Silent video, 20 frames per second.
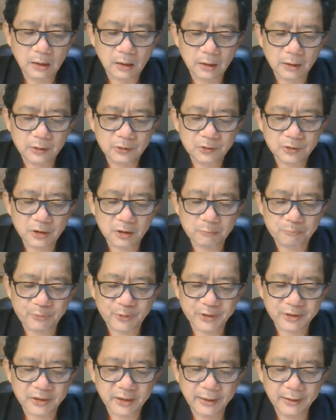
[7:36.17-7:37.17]

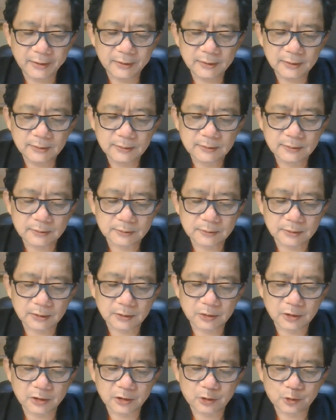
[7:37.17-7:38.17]
interpreted the
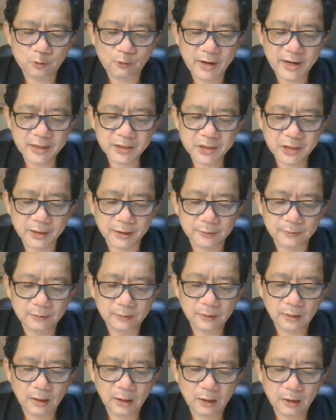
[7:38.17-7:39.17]

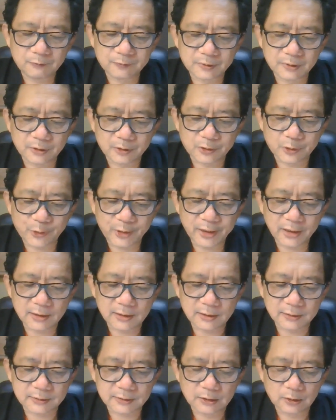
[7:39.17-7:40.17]
direction of the
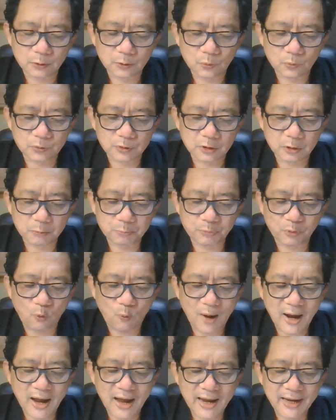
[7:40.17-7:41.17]
cracks to
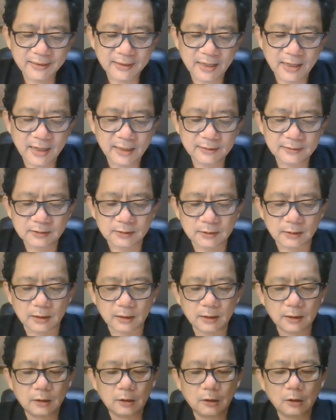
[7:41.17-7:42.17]
provide
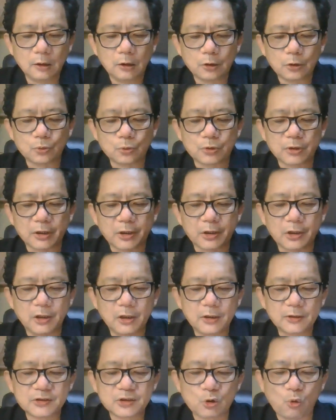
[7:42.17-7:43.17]
answer to the
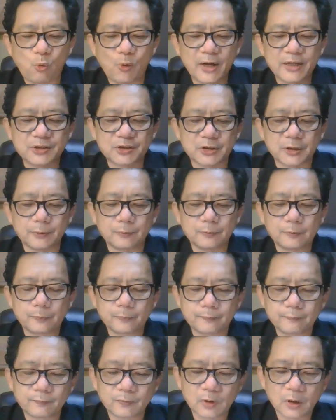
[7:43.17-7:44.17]
king's question.
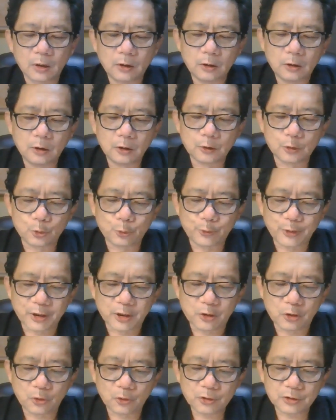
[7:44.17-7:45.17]
To
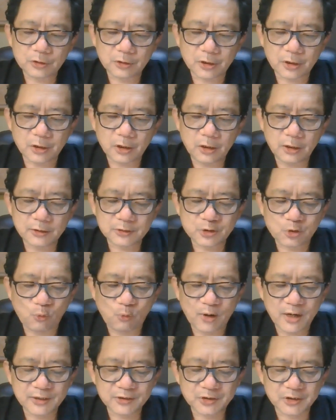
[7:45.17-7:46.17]
record the king's
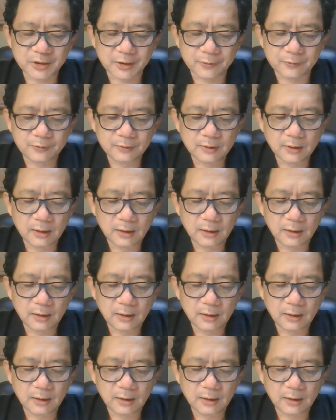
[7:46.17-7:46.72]
question,